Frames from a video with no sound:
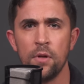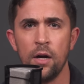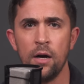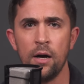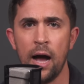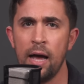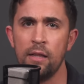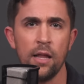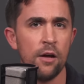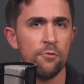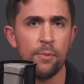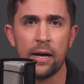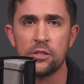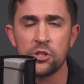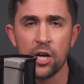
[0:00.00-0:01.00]
I
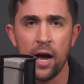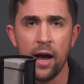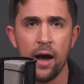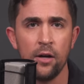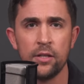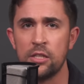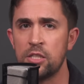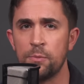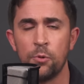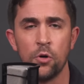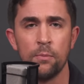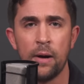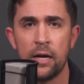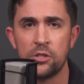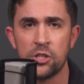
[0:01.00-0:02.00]
love my child. I
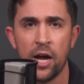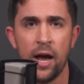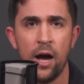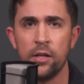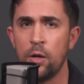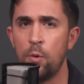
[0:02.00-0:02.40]
support my child.